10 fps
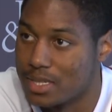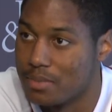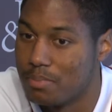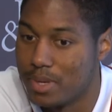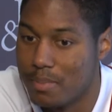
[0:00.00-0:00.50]
just
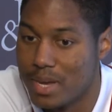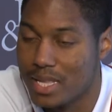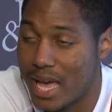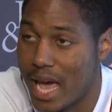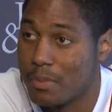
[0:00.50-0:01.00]
be in
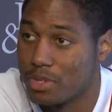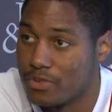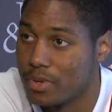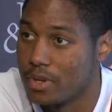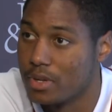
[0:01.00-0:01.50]
the
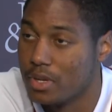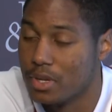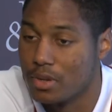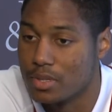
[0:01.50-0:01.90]
atmosphere, you know.